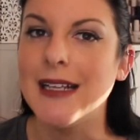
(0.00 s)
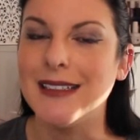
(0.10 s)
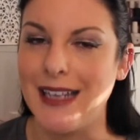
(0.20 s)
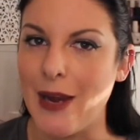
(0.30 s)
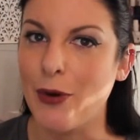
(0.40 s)

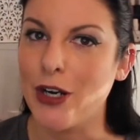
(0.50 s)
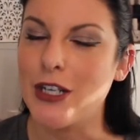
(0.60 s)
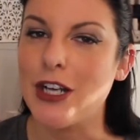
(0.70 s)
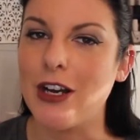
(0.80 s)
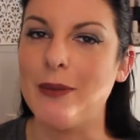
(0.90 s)
Today we're gonna
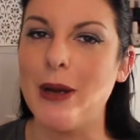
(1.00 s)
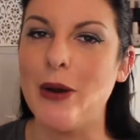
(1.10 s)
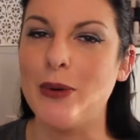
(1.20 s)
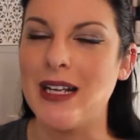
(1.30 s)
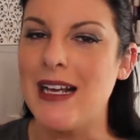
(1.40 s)
talk
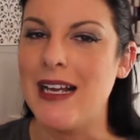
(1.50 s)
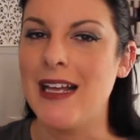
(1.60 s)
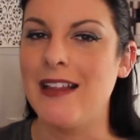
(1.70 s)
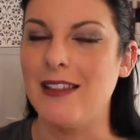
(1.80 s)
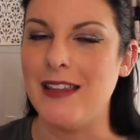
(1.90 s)
about
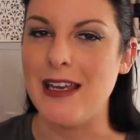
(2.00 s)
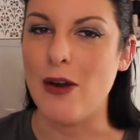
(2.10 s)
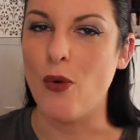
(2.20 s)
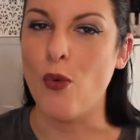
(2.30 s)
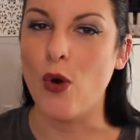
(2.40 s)

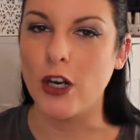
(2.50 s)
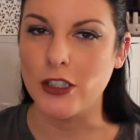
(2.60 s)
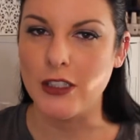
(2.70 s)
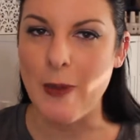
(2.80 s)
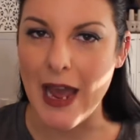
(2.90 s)
the
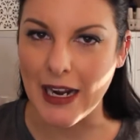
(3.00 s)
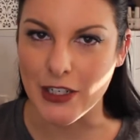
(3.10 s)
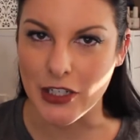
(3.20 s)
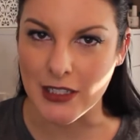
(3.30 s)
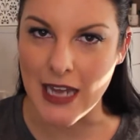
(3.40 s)
worst
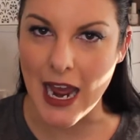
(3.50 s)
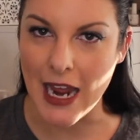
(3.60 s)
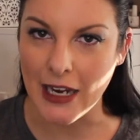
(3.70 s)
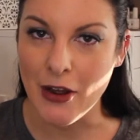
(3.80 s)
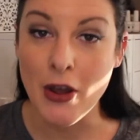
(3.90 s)
packaging
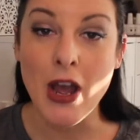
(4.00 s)
tag.